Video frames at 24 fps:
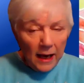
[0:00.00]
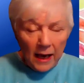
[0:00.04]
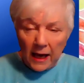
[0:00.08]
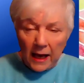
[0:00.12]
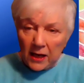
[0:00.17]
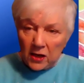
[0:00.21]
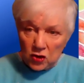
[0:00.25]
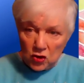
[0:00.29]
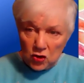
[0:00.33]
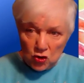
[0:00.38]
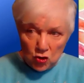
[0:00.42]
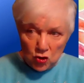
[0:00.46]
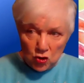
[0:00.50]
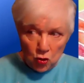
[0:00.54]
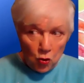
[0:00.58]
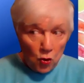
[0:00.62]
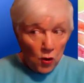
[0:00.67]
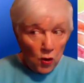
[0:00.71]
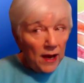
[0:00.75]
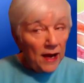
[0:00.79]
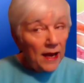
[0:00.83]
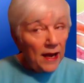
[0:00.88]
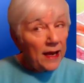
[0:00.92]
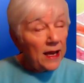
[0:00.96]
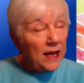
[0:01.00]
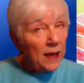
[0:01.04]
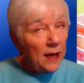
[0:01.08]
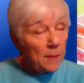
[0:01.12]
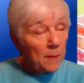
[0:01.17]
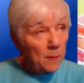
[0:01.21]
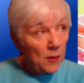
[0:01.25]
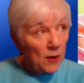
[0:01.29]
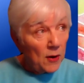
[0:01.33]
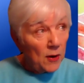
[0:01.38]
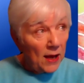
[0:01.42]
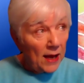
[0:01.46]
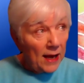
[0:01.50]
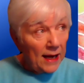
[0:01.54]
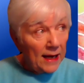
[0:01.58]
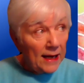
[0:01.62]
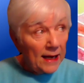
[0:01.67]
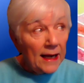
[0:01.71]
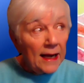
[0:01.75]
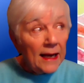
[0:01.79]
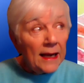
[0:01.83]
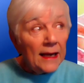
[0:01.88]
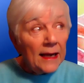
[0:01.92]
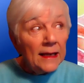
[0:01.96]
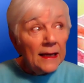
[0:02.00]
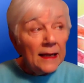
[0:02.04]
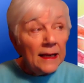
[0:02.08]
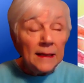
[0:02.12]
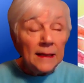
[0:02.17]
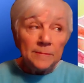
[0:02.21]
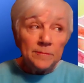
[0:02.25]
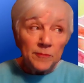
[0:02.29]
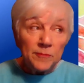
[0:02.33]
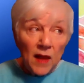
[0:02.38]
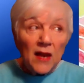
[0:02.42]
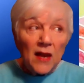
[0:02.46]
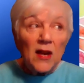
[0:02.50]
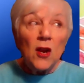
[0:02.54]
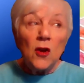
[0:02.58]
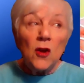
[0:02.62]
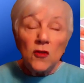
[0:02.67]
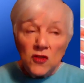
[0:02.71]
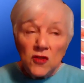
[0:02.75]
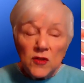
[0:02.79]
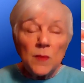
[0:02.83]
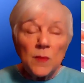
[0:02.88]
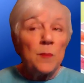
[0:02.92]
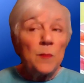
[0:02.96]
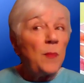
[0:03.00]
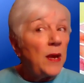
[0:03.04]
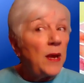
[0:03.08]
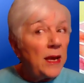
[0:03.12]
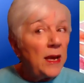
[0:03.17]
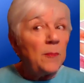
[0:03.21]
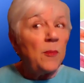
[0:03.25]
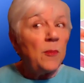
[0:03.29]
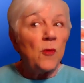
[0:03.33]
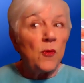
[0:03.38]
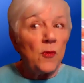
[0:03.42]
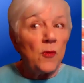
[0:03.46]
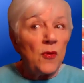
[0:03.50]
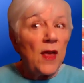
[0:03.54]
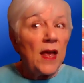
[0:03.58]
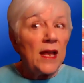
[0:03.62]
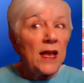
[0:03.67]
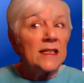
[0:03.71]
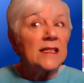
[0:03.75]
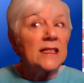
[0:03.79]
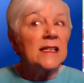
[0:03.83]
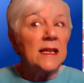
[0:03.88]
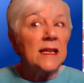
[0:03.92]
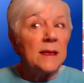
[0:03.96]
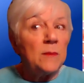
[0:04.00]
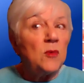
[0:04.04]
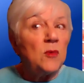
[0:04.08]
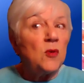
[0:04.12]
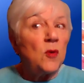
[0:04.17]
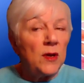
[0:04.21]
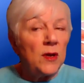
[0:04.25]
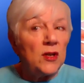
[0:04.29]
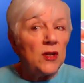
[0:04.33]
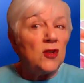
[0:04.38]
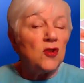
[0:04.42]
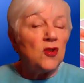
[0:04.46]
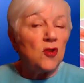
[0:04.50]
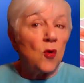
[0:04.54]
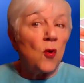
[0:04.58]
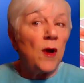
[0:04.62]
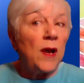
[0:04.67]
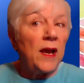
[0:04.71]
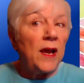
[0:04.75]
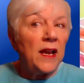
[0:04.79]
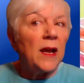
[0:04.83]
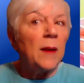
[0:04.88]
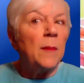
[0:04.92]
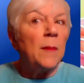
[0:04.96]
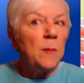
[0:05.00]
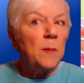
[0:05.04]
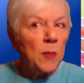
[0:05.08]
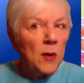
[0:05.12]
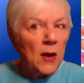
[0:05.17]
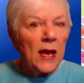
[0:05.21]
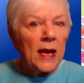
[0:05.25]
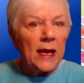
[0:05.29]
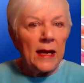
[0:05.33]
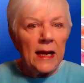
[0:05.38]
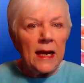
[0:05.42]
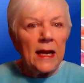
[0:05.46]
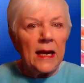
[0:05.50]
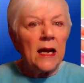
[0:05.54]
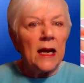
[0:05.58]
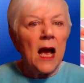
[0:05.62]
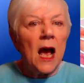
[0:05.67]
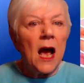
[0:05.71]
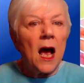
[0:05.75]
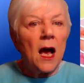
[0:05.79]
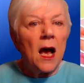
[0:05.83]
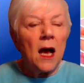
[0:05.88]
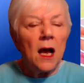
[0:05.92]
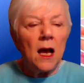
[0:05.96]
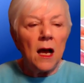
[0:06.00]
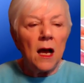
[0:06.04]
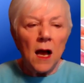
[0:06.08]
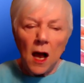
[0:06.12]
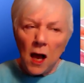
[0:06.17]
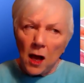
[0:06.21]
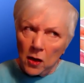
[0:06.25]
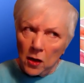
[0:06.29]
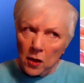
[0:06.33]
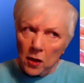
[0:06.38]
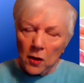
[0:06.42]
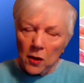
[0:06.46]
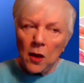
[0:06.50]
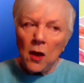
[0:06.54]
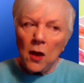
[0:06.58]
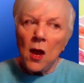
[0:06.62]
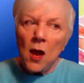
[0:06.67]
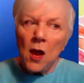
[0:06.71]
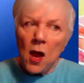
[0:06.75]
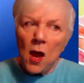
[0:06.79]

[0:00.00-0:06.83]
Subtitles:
Enjoy complaining. I know some people that seem to enjoy complaining a